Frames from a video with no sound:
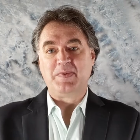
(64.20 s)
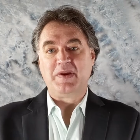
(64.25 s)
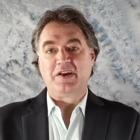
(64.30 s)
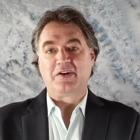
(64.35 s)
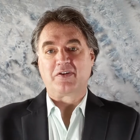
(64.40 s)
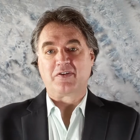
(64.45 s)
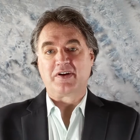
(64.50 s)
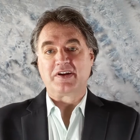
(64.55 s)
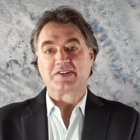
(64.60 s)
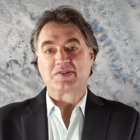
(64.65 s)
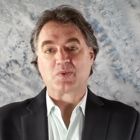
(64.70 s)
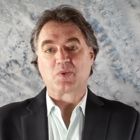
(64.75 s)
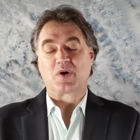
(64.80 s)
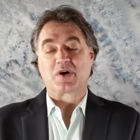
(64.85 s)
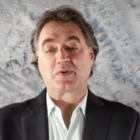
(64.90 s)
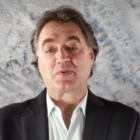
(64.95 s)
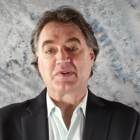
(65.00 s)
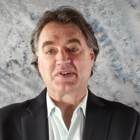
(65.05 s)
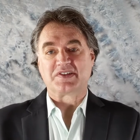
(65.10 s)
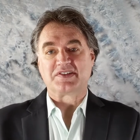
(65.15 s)
speaker has
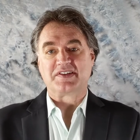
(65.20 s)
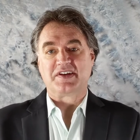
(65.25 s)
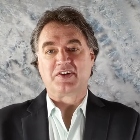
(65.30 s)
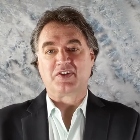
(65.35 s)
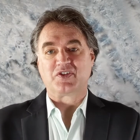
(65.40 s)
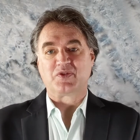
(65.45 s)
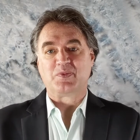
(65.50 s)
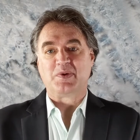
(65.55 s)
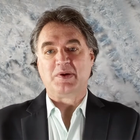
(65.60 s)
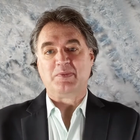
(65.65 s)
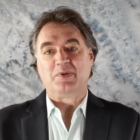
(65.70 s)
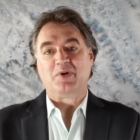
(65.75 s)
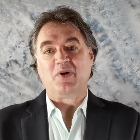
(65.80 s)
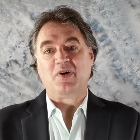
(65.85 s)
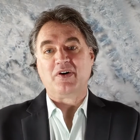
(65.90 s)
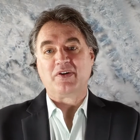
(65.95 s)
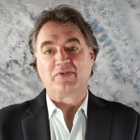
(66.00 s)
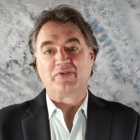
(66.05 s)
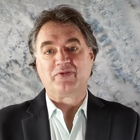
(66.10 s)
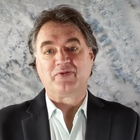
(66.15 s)
worked with salespeople
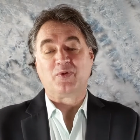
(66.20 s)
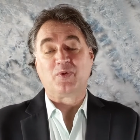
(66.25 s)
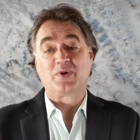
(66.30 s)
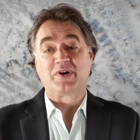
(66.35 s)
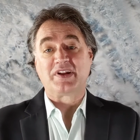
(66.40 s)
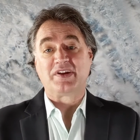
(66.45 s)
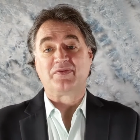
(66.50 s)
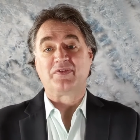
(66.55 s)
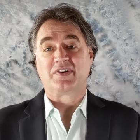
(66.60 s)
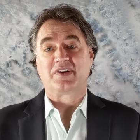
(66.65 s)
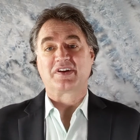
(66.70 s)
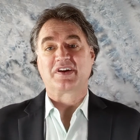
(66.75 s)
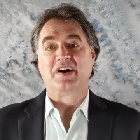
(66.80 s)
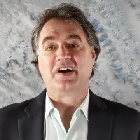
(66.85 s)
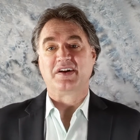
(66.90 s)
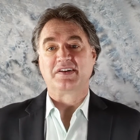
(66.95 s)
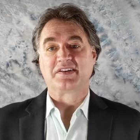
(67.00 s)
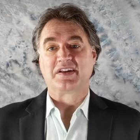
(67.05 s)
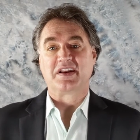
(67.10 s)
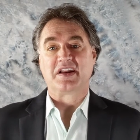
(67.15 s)
on four different
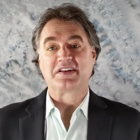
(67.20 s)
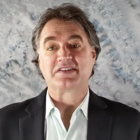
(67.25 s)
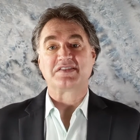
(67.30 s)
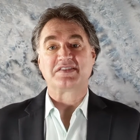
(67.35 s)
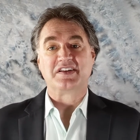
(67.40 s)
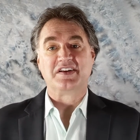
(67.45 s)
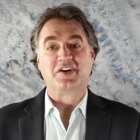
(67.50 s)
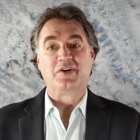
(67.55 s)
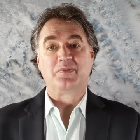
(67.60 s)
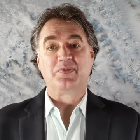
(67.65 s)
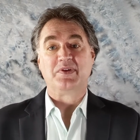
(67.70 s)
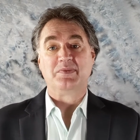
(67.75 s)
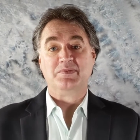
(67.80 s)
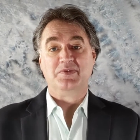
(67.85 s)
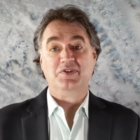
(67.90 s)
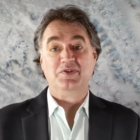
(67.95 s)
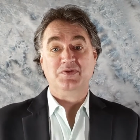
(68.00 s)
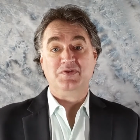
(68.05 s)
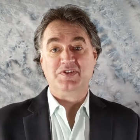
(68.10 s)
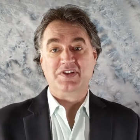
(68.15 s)
continents to help them
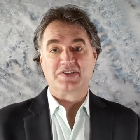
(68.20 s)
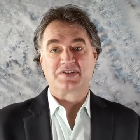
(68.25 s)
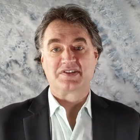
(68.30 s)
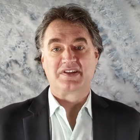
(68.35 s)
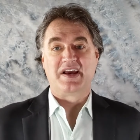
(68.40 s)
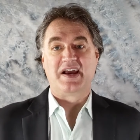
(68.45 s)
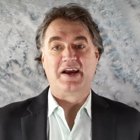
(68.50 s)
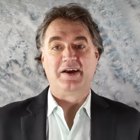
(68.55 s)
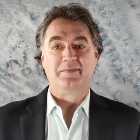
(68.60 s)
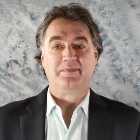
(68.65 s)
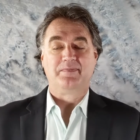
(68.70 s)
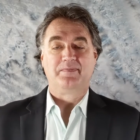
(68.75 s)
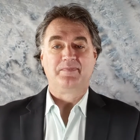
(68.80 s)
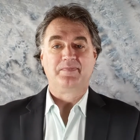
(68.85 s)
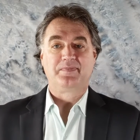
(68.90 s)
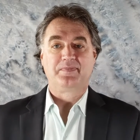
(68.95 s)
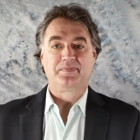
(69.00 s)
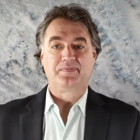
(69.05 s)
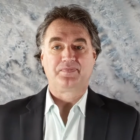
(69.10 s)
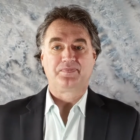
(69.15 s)
do just that.
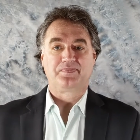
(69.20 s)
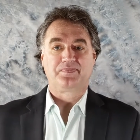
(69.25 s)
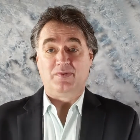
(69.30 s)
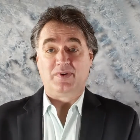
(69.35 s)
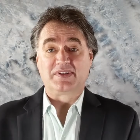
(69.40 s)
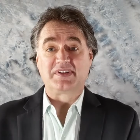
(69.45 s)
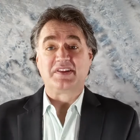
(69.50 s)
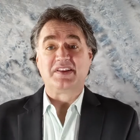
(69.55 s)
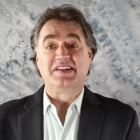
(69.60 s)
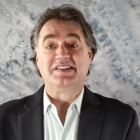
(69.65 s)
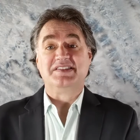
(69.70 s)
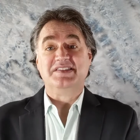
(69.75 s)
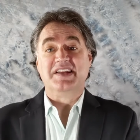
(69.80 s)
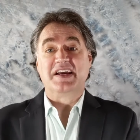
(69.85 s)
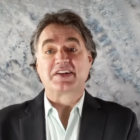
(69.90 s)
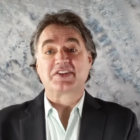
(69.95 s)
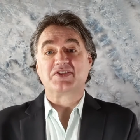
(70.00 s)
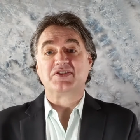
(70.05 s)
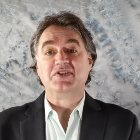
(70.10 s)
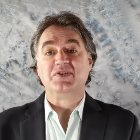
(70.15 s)
What do these
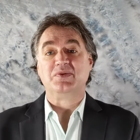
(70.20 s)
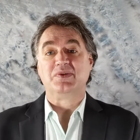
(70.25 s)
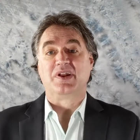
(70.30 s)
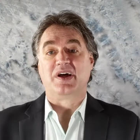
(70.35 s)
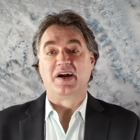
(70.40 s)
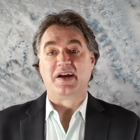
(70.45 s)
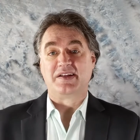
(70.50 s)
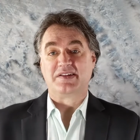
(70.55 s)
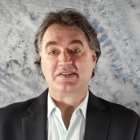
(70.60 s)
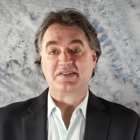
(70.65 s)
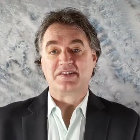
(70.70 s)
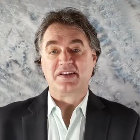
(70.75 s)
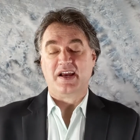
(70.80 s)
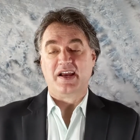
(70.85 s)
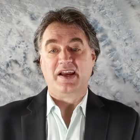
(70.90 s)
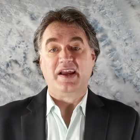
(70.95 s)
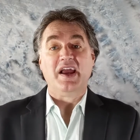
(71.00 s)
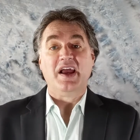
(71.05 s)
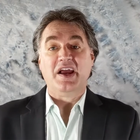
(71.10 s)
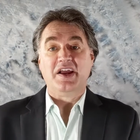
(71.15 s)
next two lines
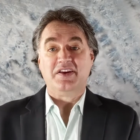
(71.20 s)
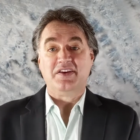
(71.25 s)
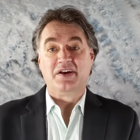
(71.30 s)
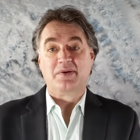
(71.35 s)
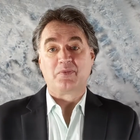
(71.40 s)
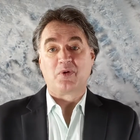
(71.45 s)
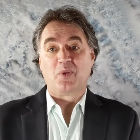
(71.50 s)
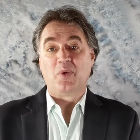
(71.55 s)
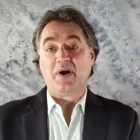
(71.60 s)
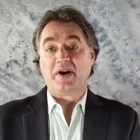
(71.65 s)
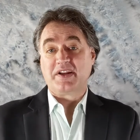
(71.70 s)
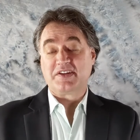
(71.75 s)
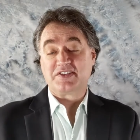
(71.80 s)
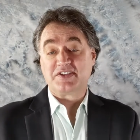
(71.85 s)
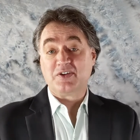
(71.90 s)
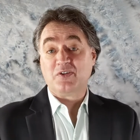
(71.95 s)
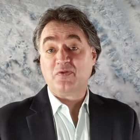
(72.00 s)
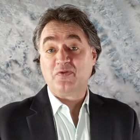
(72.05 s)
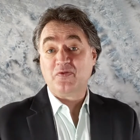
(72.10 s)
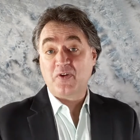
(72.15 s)
say? Number one, it
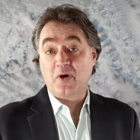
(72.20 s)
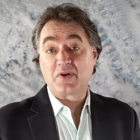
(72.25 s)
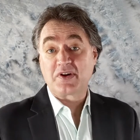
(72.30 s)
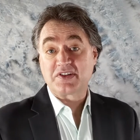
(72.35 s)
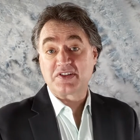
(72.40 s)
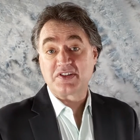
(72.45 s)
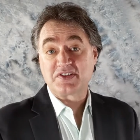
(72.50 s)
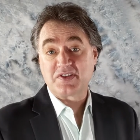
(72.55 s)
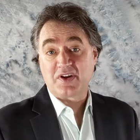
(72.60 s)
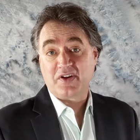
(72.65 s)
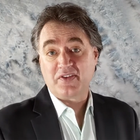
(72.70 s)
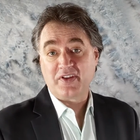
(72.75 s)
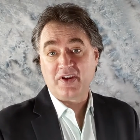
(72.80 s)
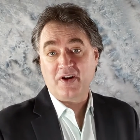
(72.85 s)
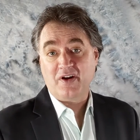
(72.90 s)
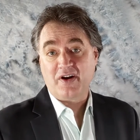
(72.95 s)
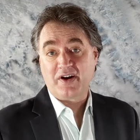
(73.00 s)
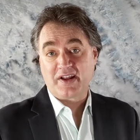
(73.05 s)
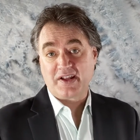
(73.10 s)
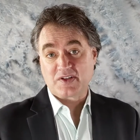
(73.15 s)
still focuses on
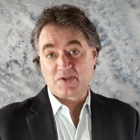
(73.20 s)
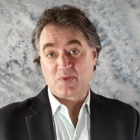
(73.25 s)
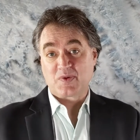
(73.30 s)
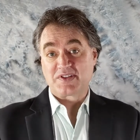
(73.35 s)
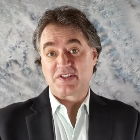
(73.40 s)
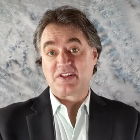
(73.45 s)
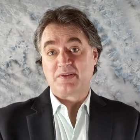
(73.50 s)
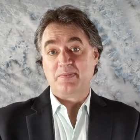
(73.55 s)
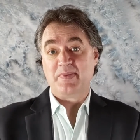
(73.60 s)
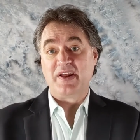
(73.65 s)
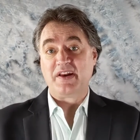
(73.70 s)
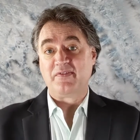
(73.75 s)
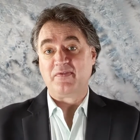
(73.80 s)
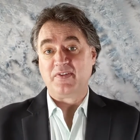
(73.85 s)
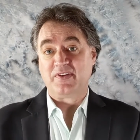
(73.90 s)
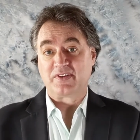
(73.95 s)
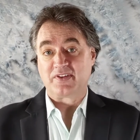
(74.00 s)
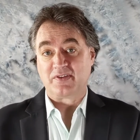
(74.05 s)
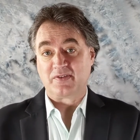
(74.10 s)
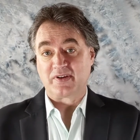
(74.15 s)
the audience. What's the
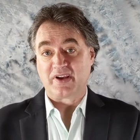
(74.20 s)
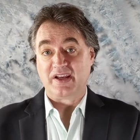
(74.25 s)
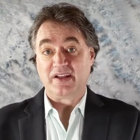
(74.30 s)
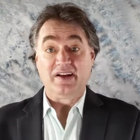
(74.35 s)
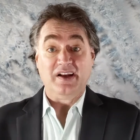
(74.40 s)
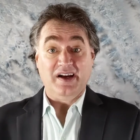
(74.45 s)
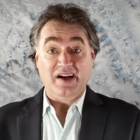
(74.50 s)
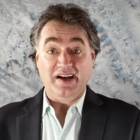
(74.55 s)
benefit they'll get?